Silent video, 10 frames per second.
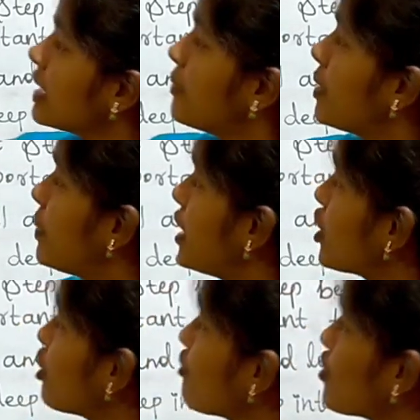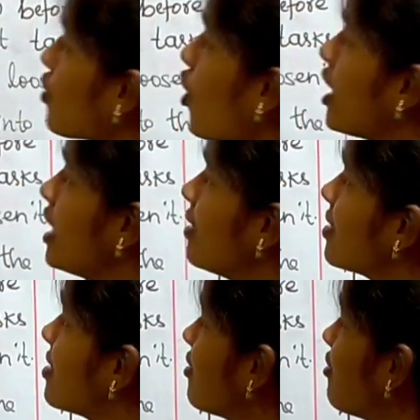The preparation of soil
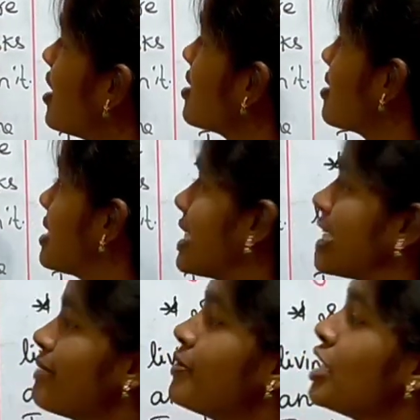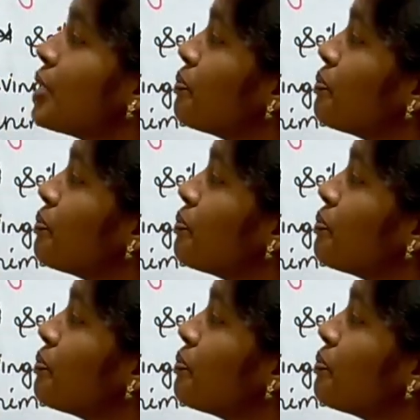is the first step